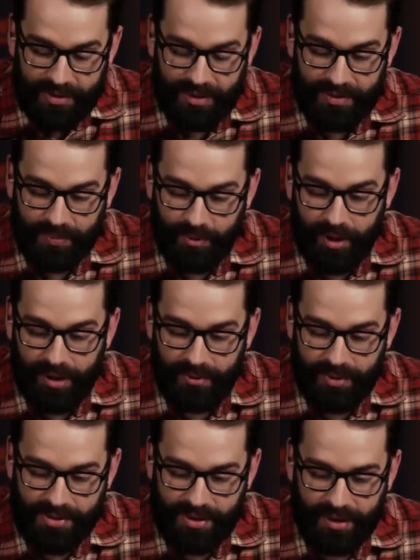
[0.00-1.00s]
sends the point
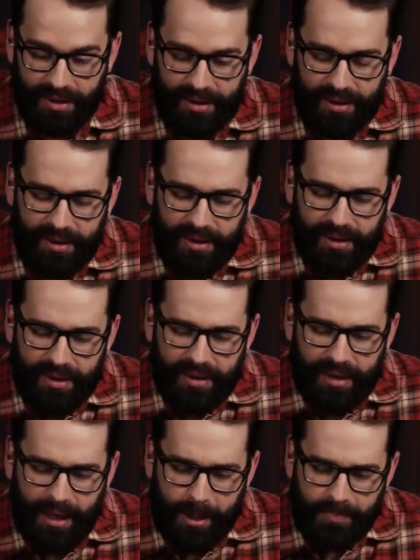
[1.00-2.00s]
home, doesn't it?
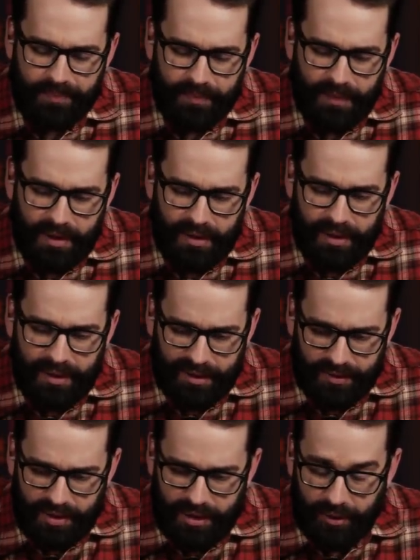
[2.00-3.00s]
Um,
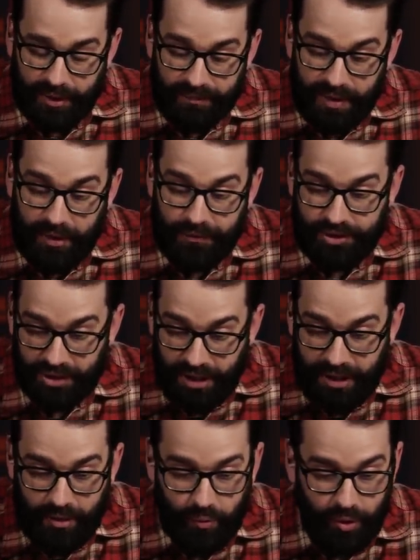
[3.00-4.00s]
and continuing, if
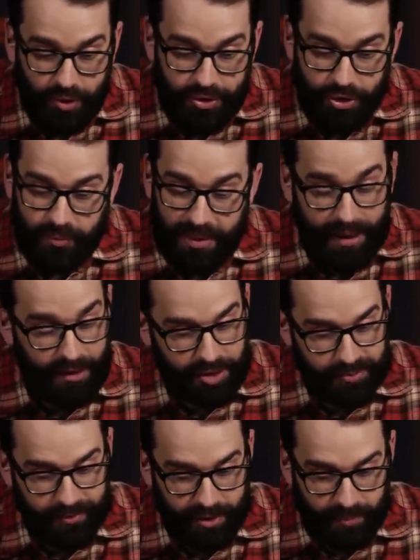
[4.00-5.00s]
she were to be
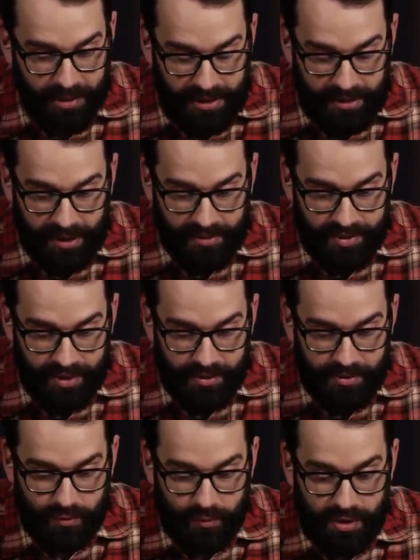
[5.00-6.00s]
eligible to compete against
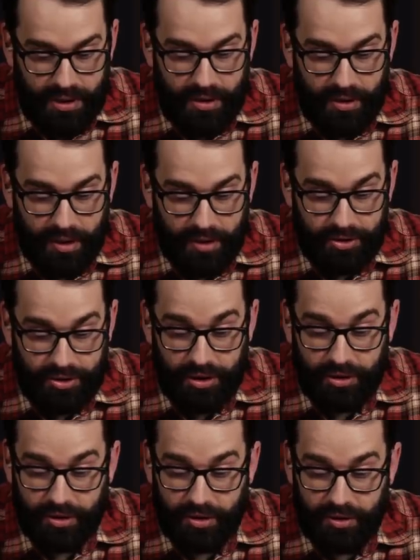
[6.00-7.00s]
us, we uh,
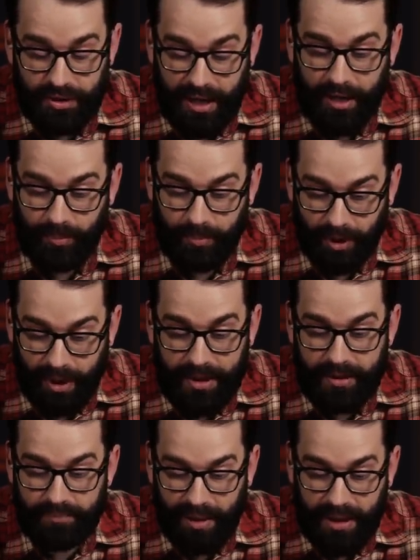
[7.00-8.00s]
she could now
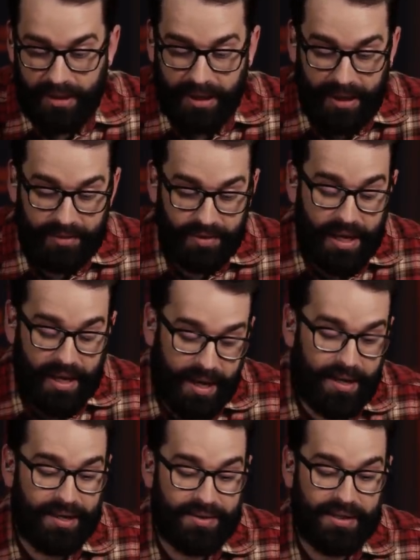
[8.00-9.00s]
break Penn Ivy
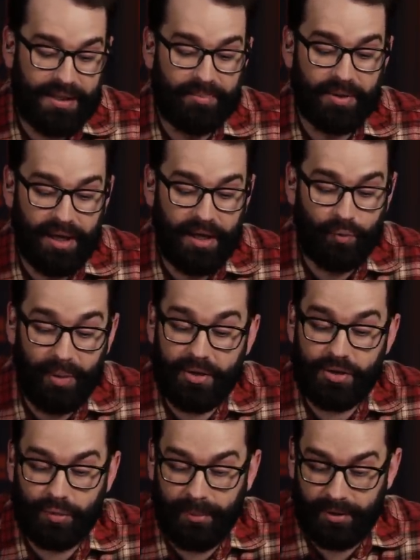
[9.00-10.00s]
and NCAA
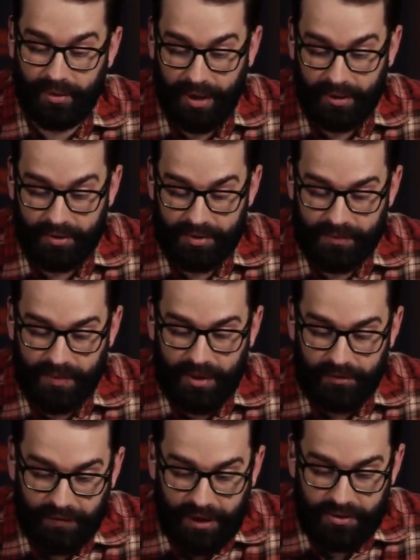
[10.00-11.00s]
women's swimming records,
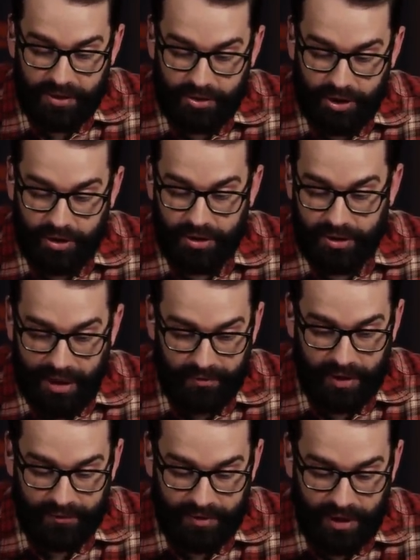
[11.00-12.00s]
feats she could
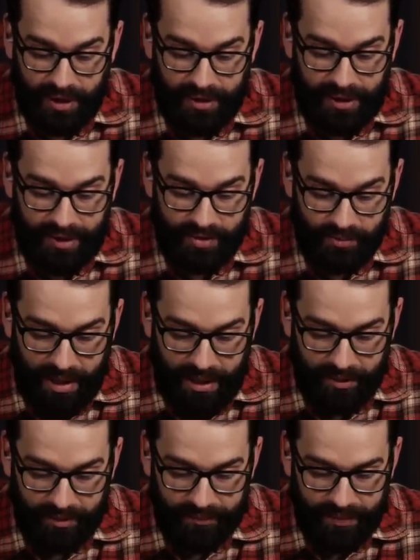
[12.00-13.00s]
never have done as a
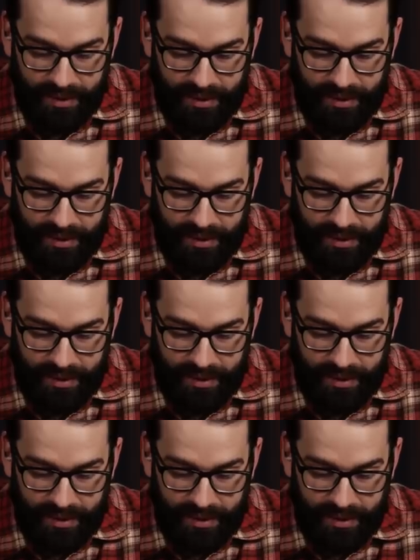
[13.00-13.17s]
male.